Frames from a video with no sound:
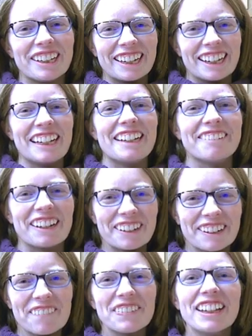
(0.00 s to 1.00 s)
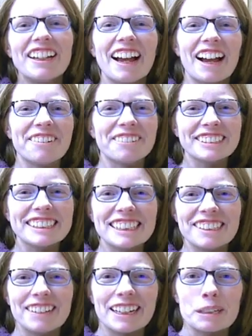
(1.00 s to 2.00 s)
Anyway, I will
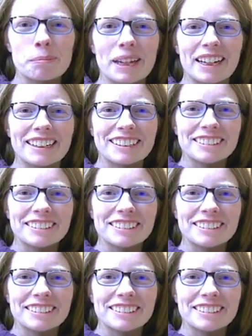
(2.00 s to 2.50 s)
see you next bake.